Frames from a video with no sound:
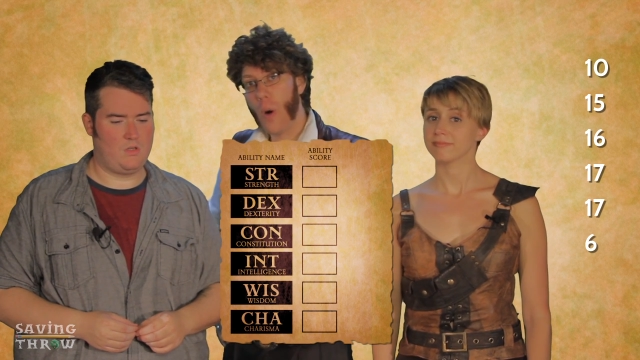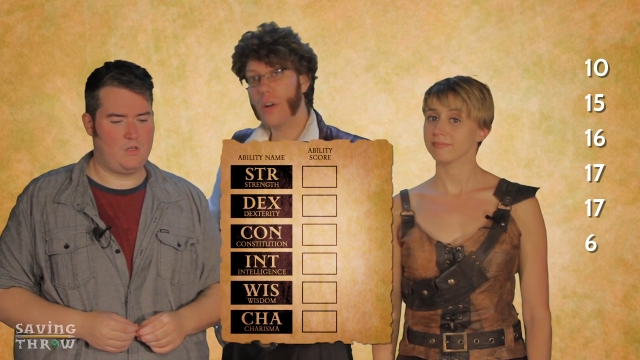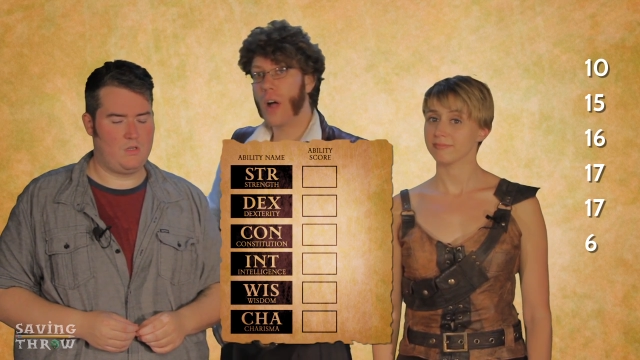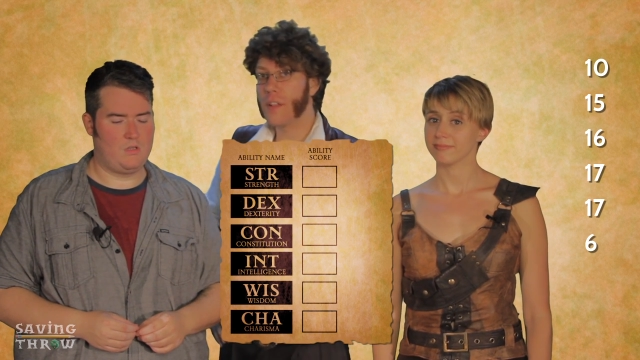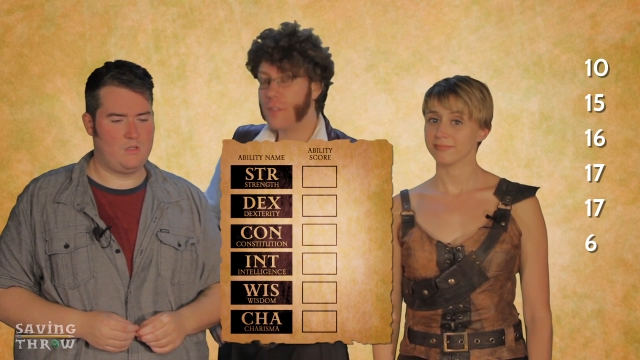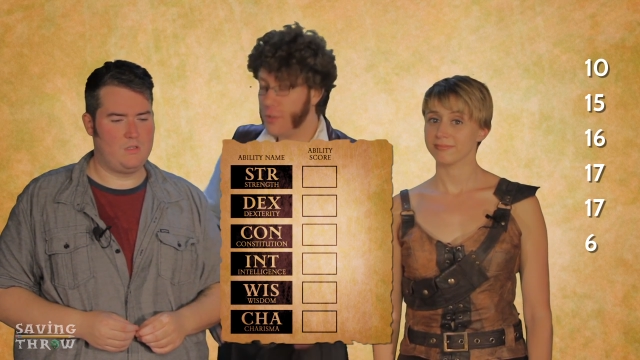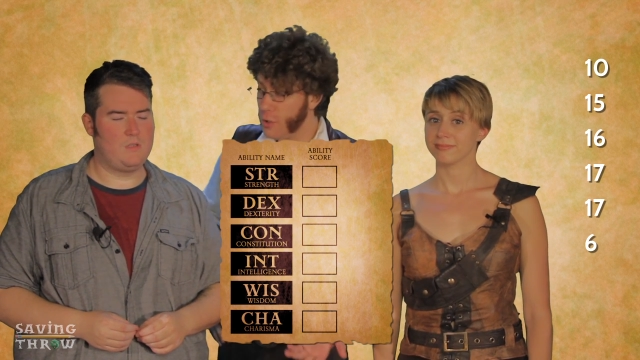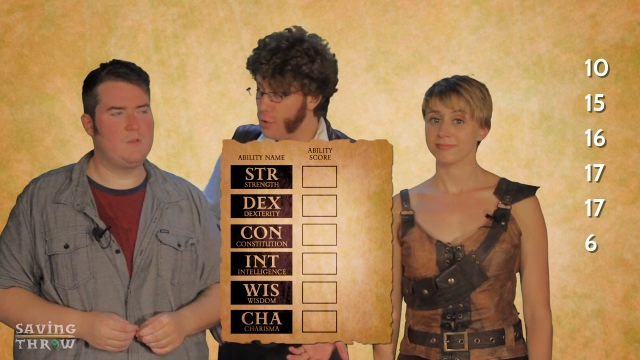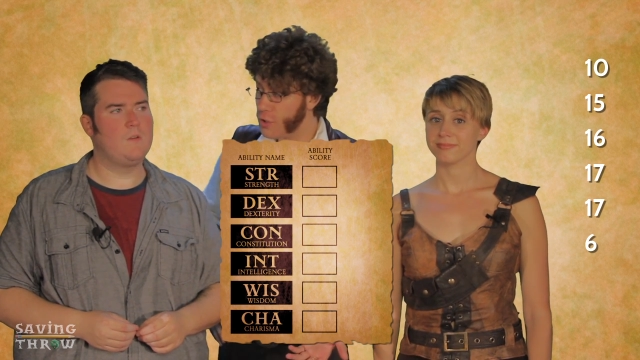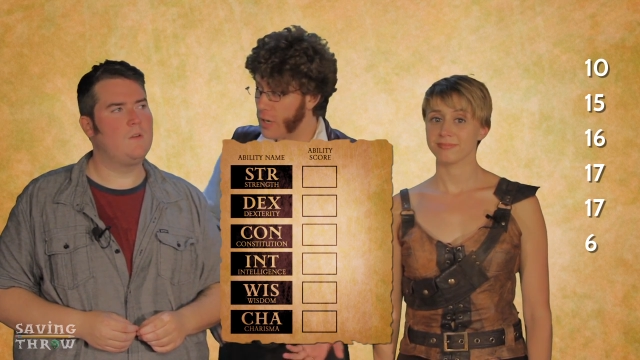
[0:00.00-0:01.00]
Speaker 1: while
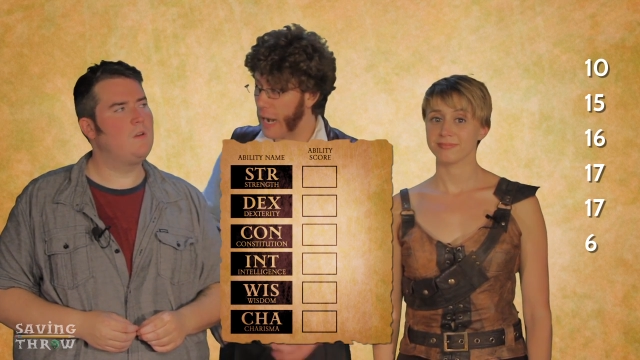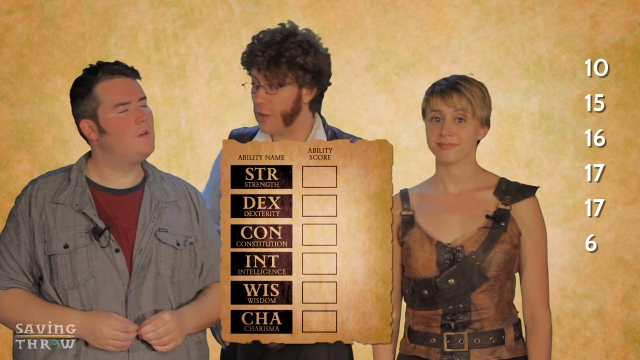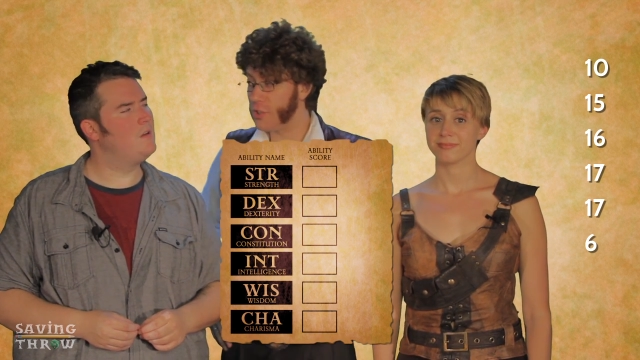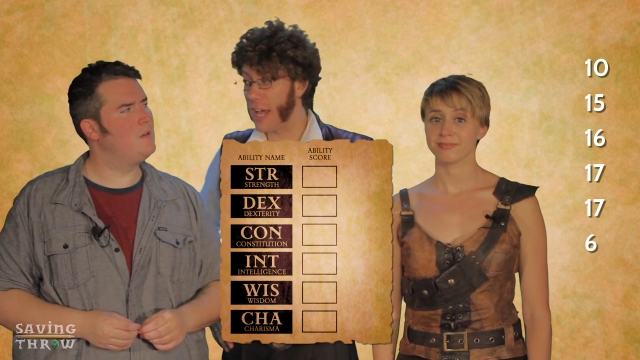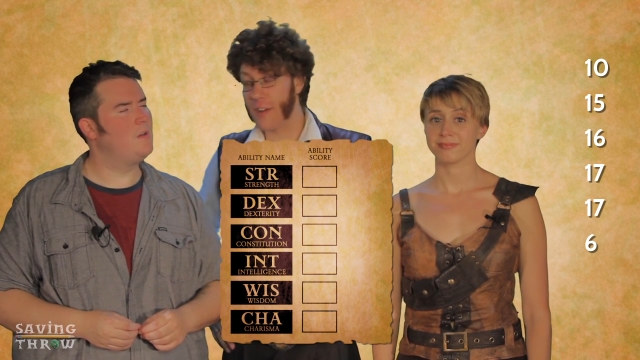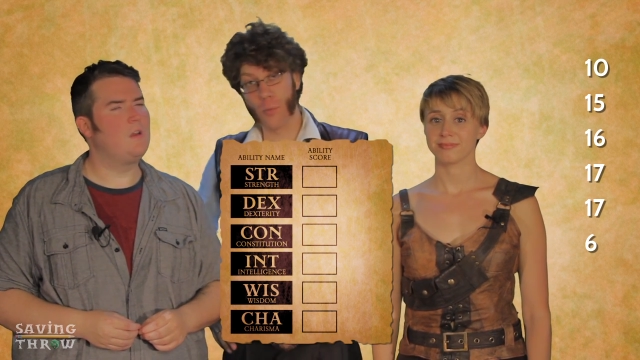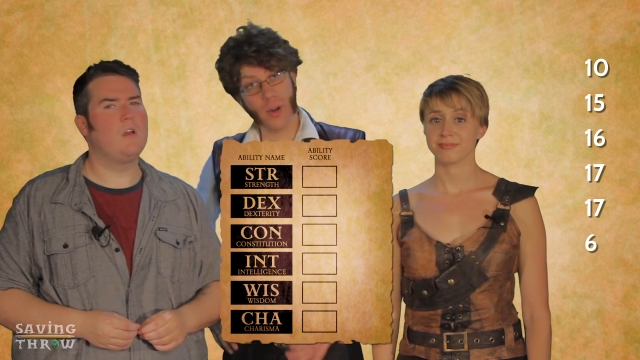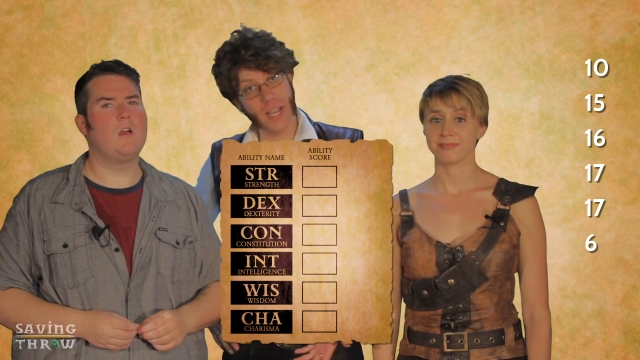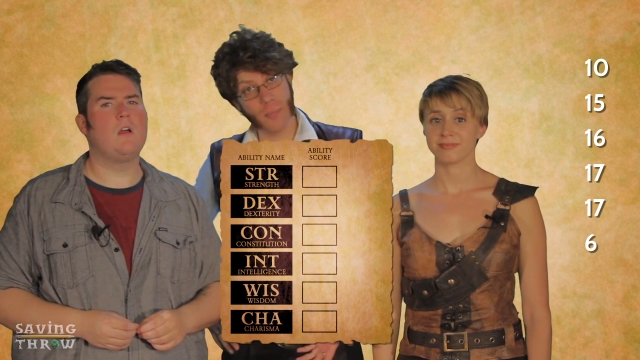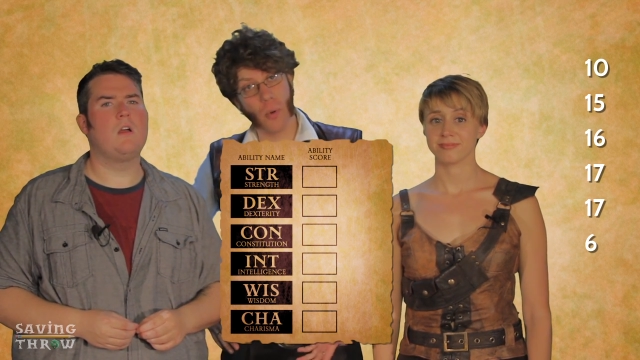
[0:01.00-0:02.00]
constitution allows you to have
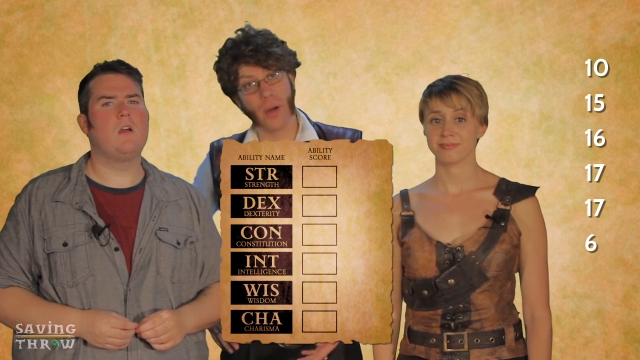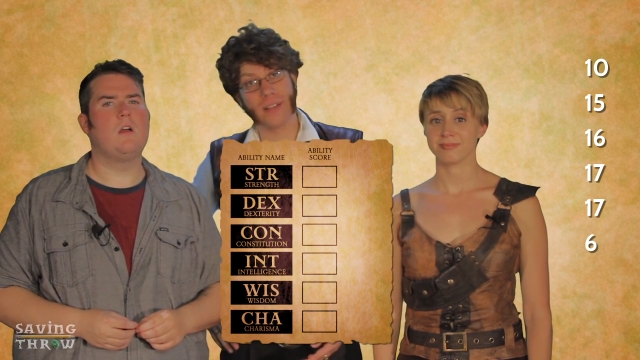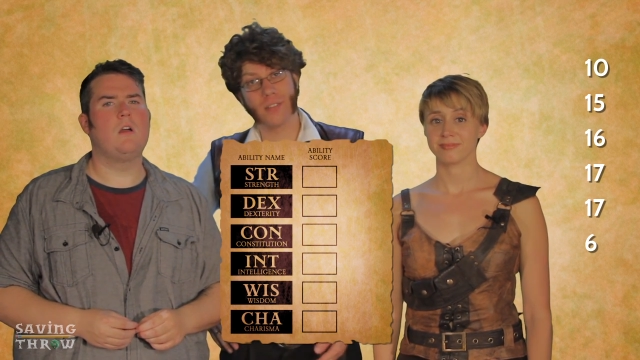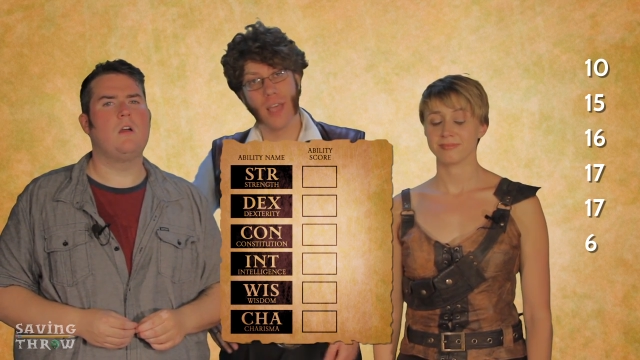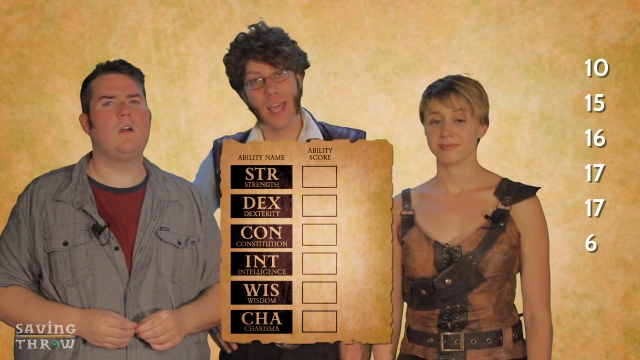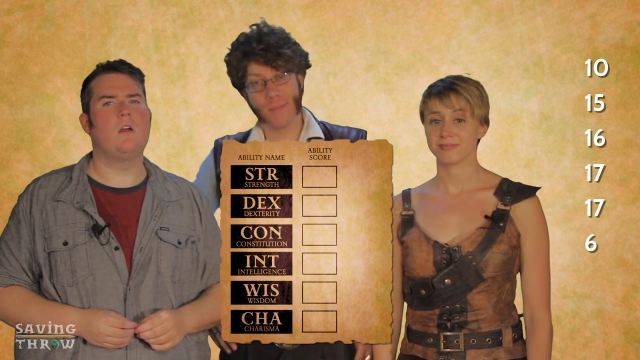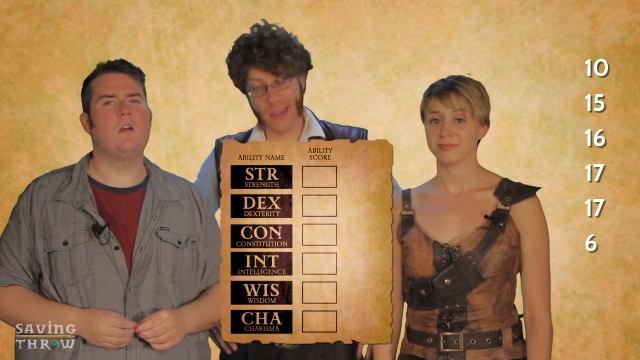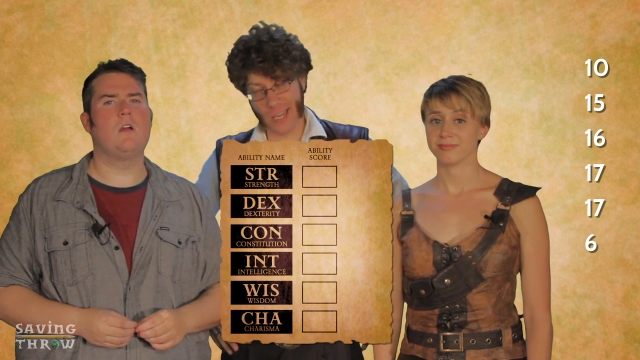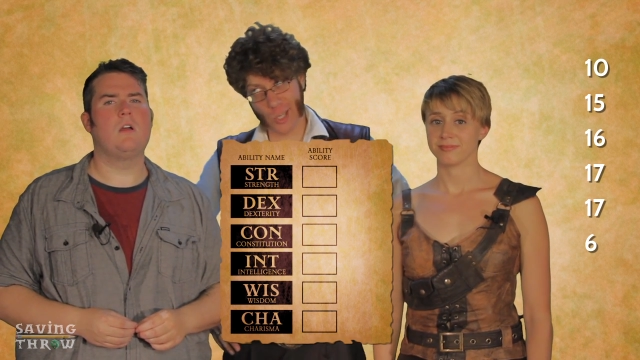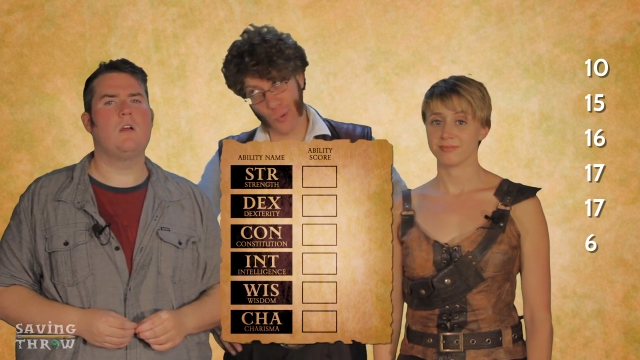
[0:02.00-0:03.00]
more hit points,
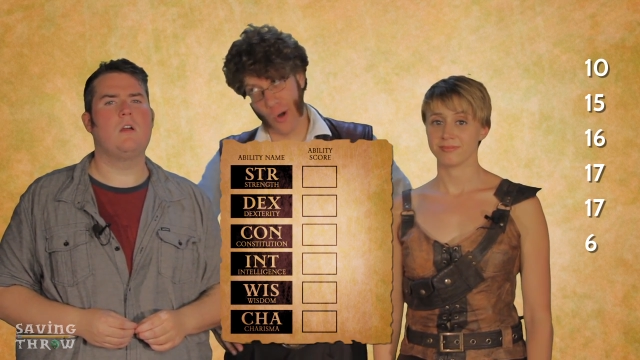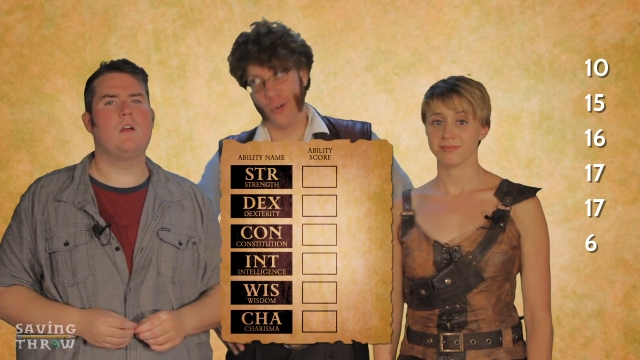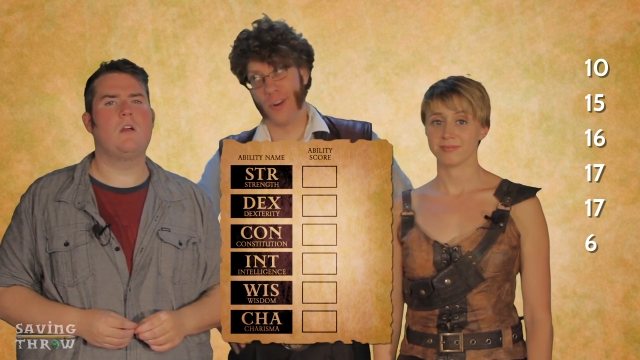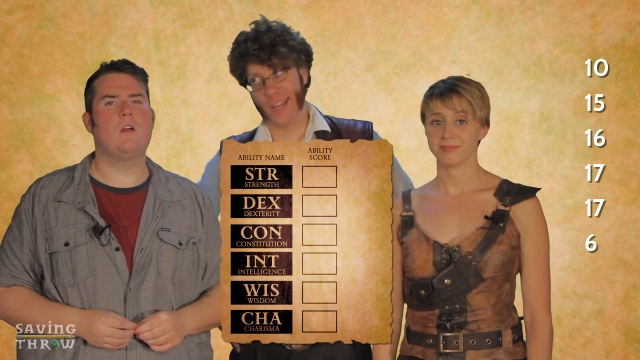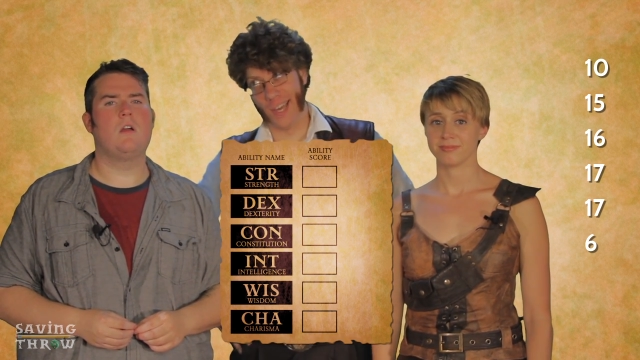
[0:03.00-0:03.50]
making you harder to